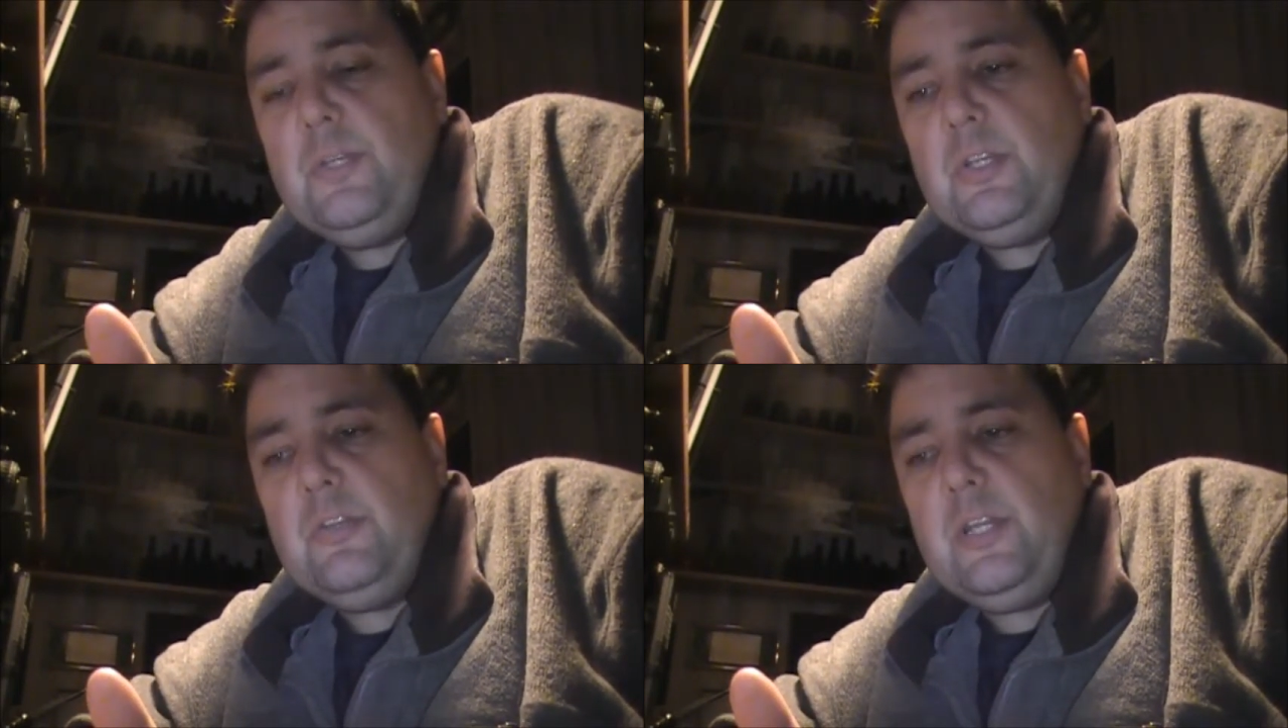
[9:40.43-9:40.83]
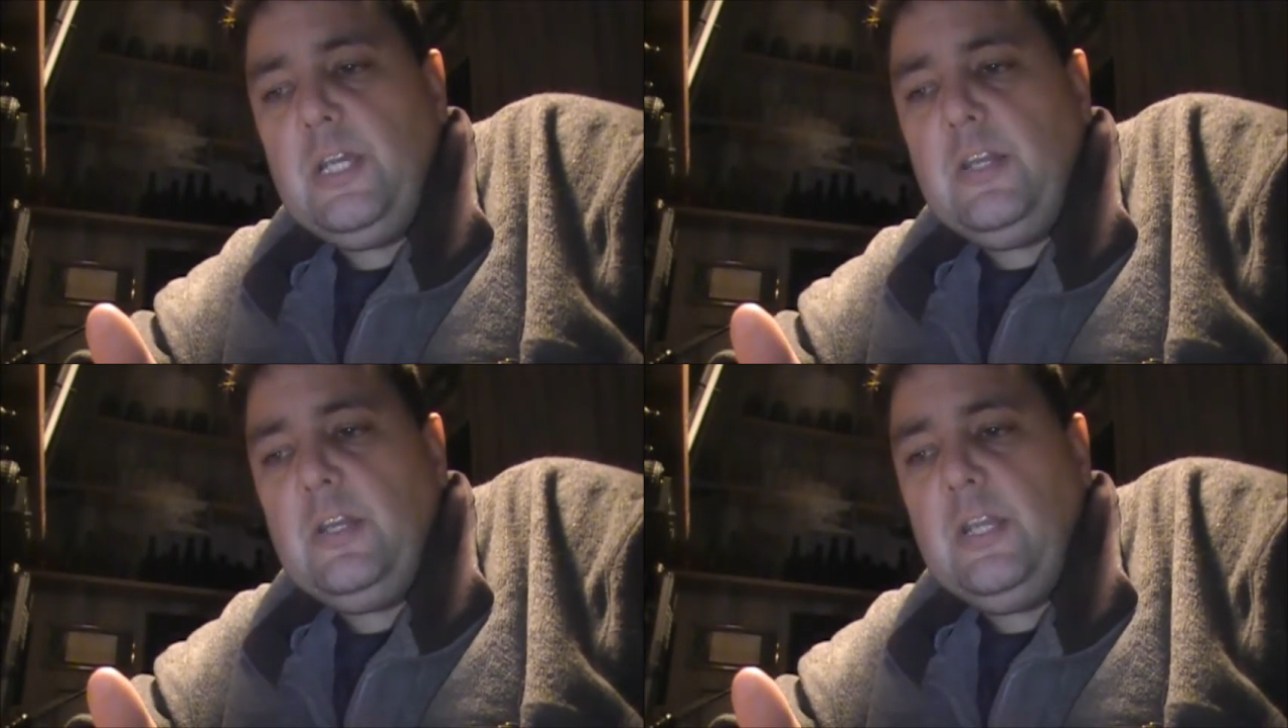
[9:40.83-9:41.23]
because I'm
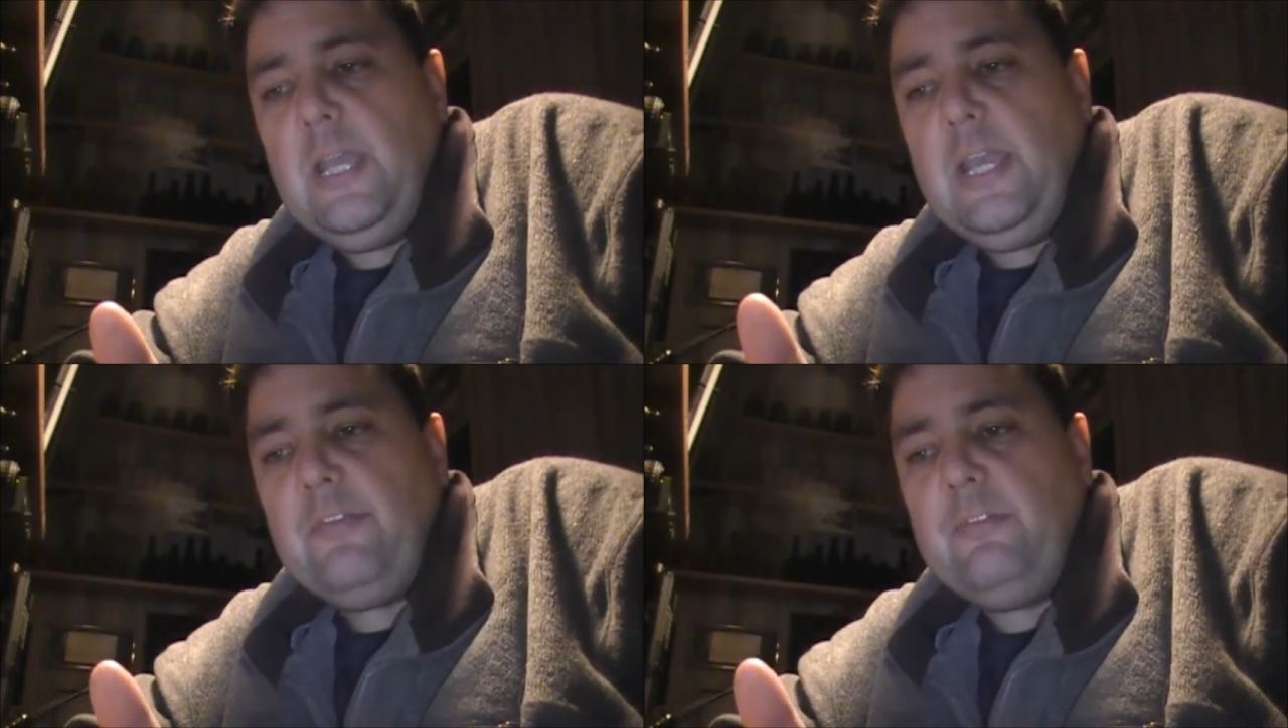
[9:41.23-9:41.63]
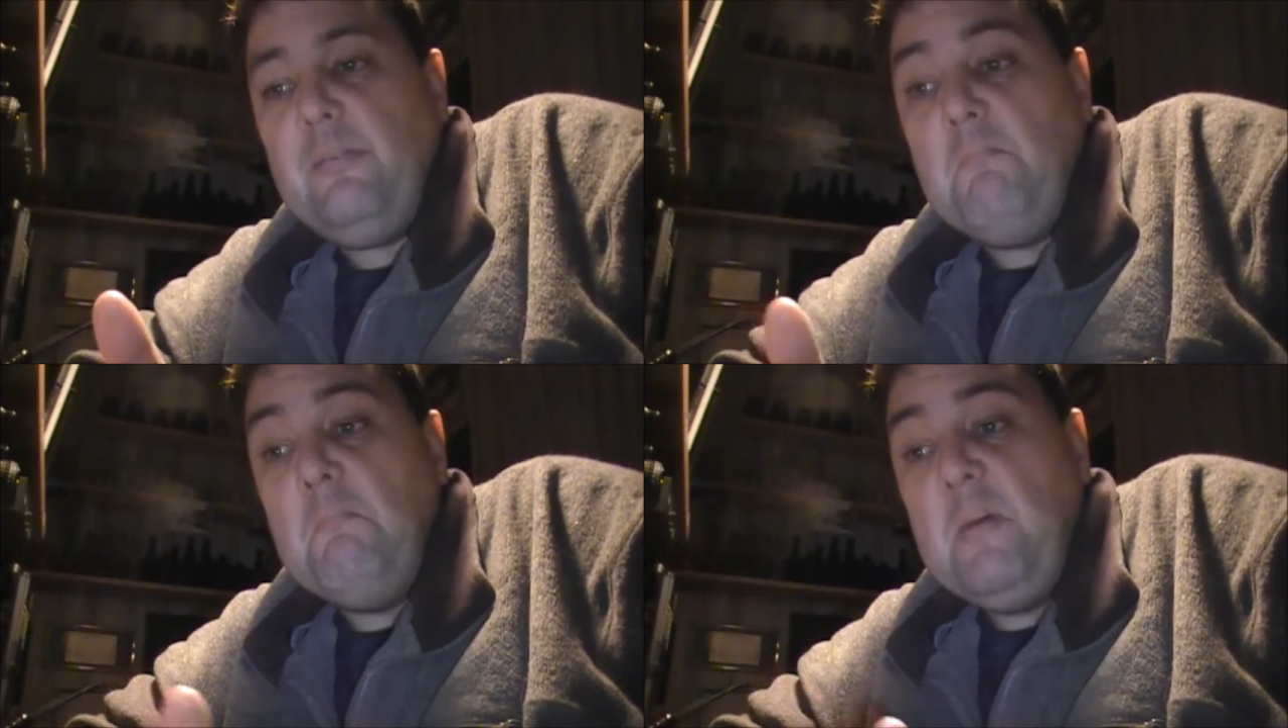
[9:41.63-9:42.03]
not
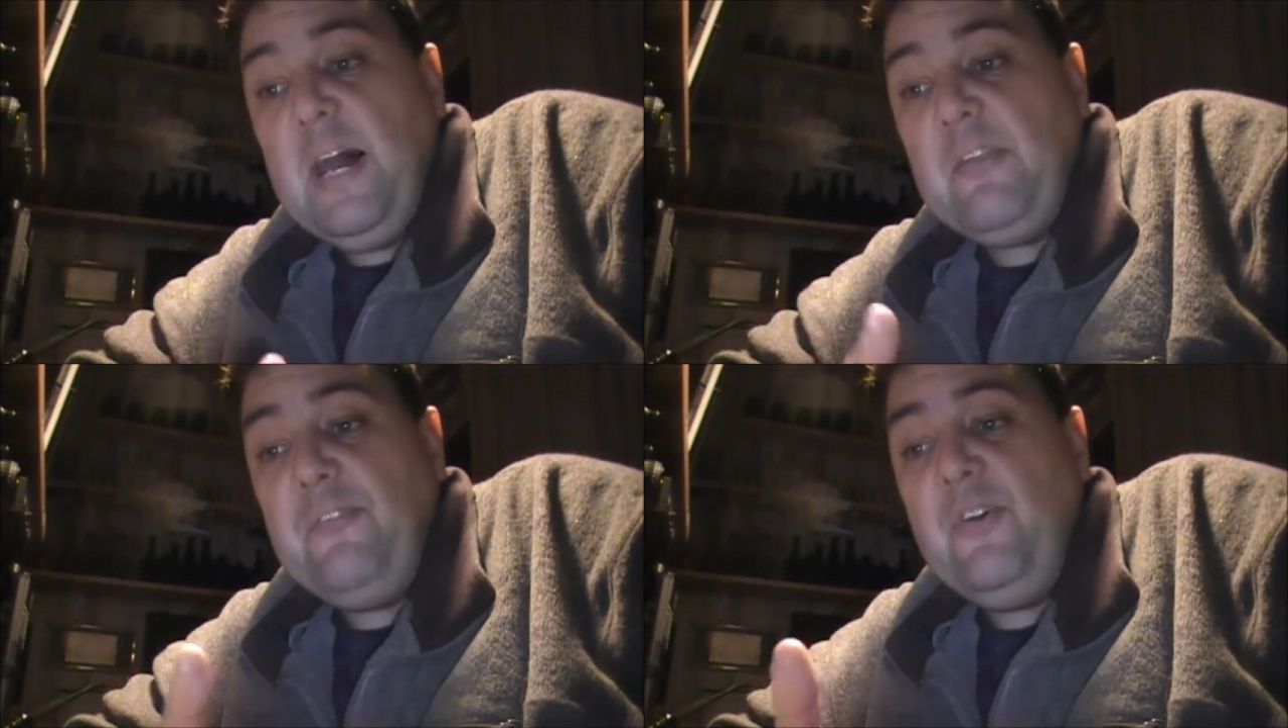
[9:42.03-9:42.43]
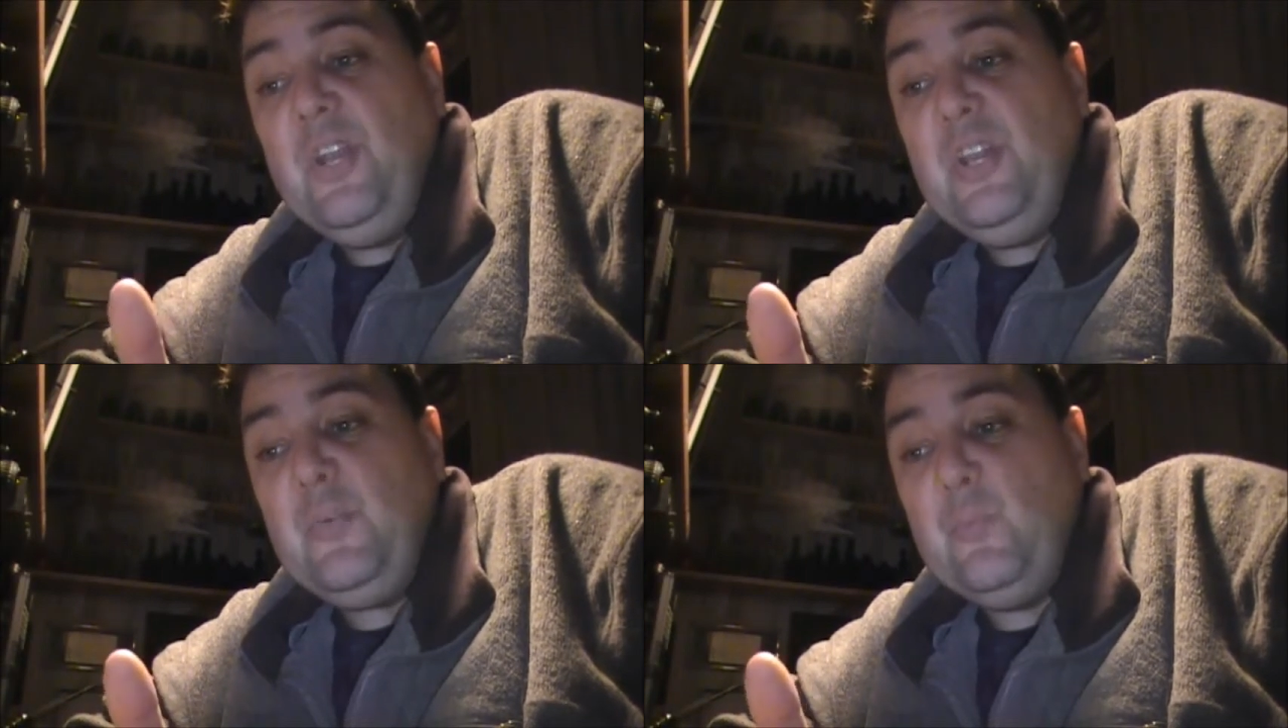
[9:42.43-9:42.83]
actually
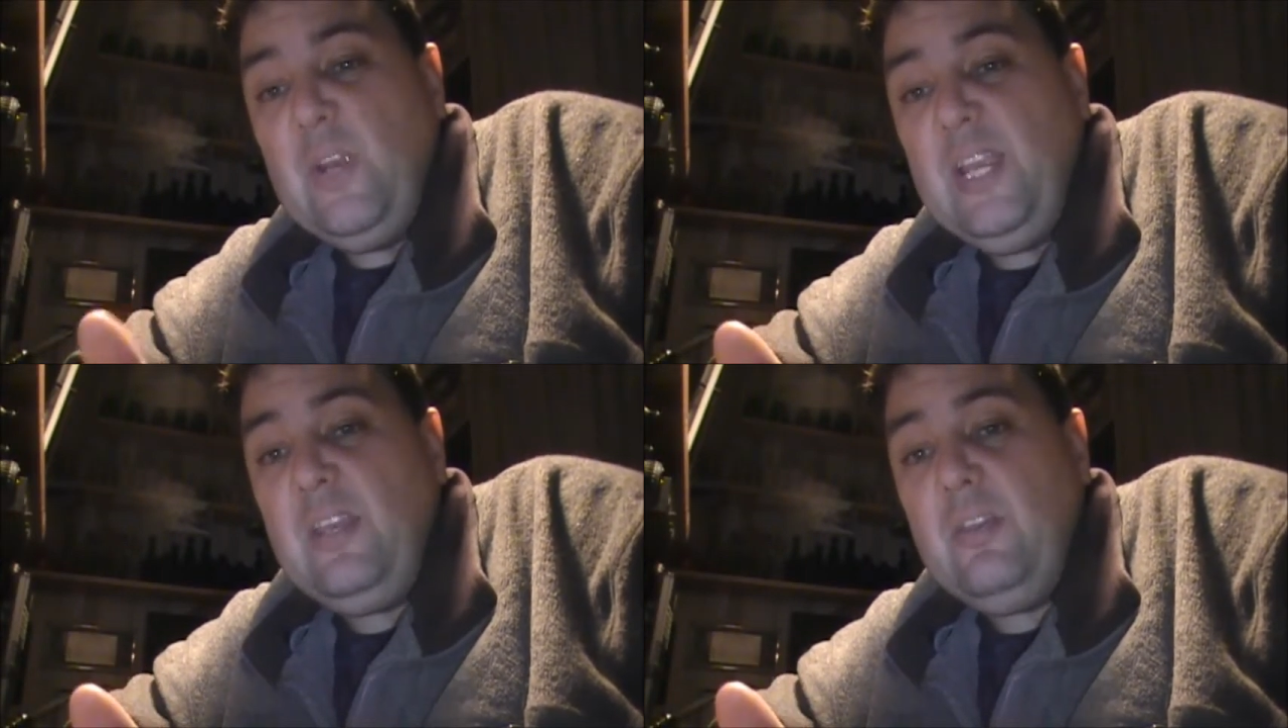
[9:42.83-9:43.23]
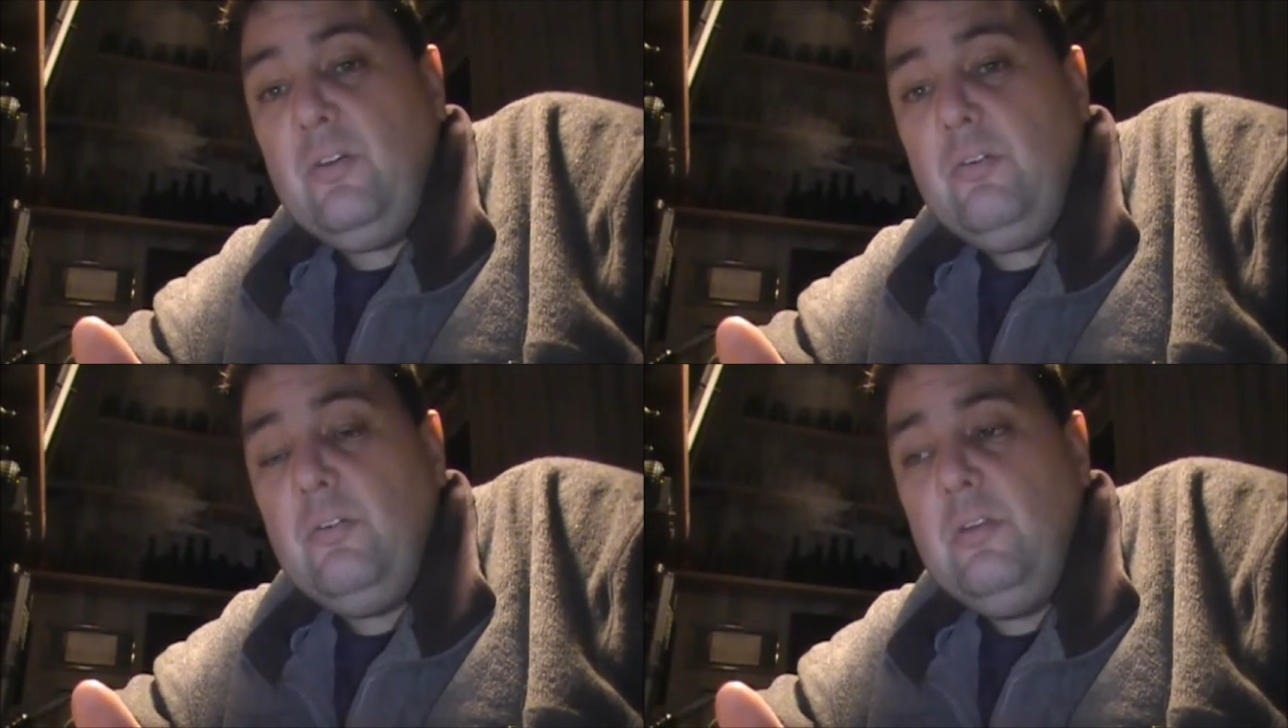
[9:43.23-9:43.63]
modifying the
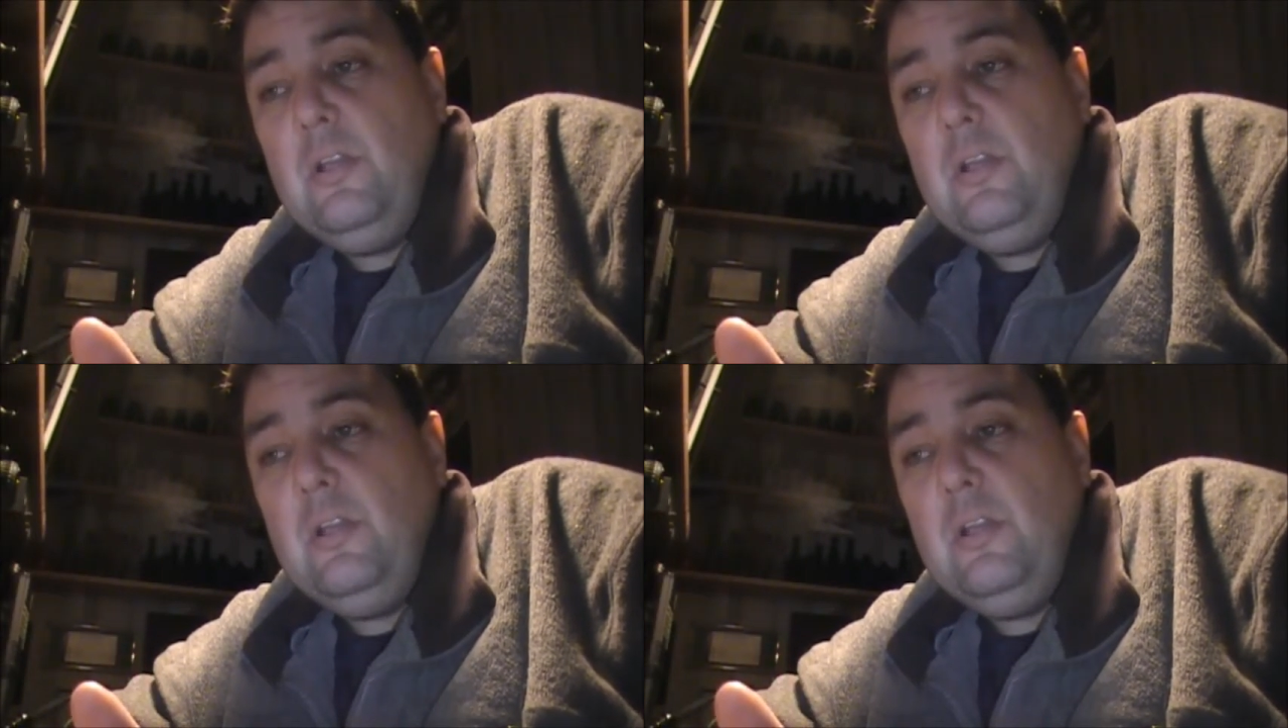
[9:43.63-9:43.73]
radio.